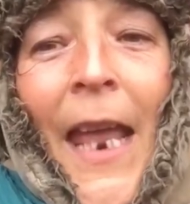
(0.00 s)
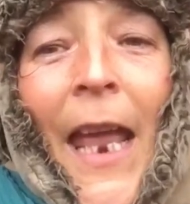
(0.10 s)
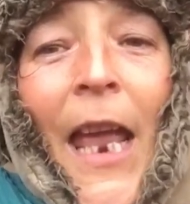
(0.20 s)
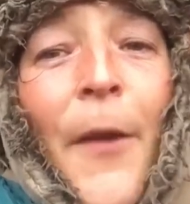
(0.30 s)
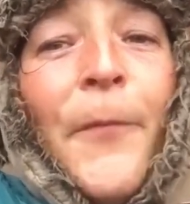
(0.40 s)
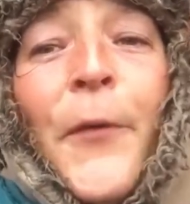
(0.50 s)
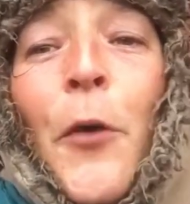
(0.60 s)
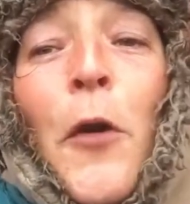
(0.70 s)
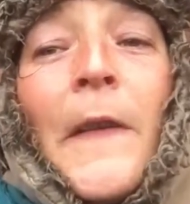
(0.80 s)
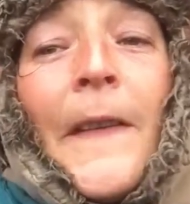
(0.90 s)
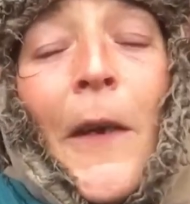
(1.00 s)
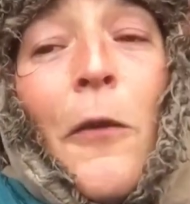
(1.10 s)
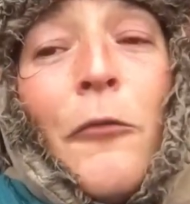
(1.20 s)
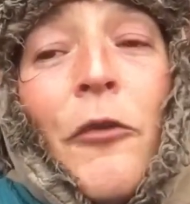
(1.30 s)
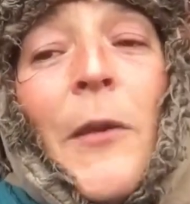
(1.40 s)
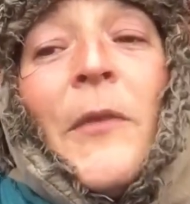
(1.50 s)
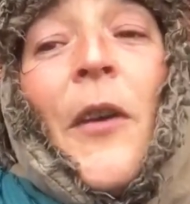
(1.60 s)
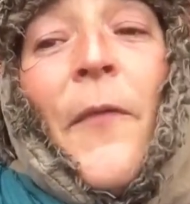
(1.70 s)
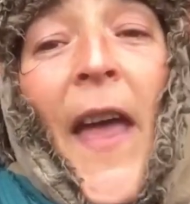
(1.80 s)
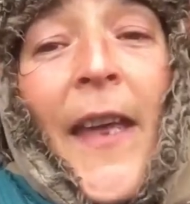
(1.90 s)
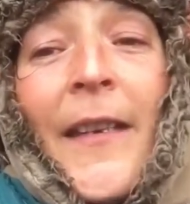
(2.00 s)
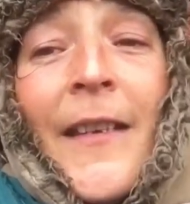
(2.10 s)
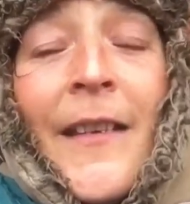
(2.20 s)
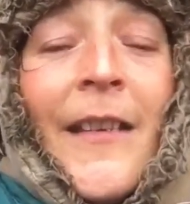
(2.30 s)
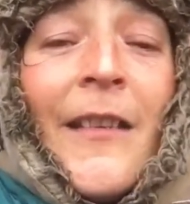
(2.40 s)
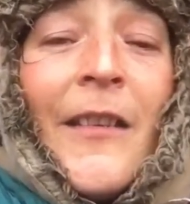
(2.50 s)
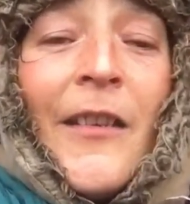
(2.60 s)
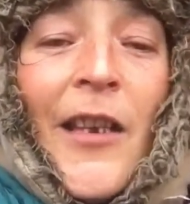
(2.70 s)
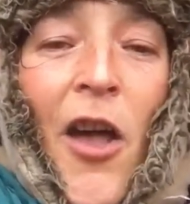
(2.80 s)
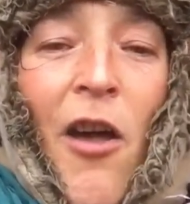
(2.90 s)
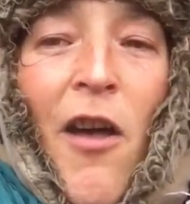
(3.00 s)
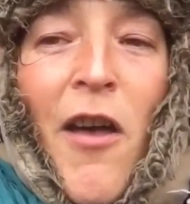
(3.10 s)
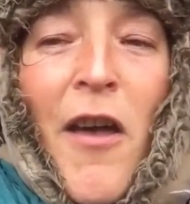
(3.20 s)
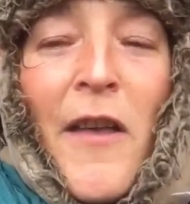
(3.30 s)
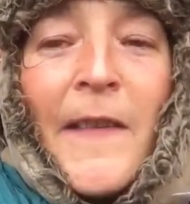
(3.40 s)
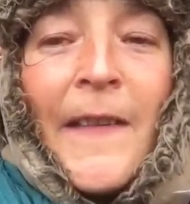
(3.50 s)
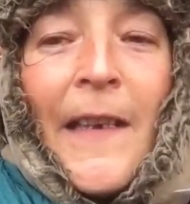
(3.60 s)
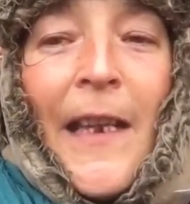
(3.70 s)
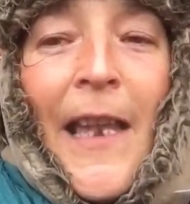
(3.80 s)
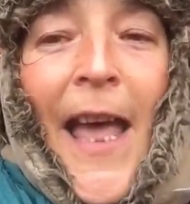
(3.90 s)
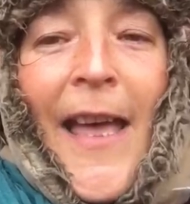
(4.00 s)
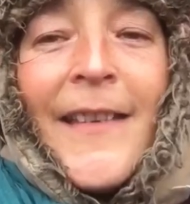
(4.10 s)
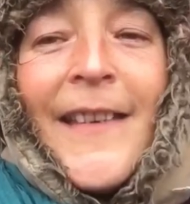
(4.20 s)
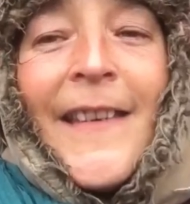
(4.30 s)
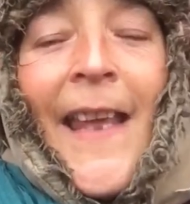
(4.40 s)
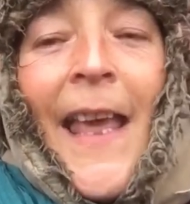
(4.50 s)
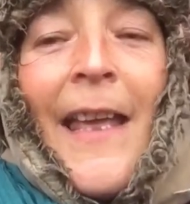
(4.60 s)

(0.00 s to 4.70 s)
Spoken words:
If your soul dreams of endless lands,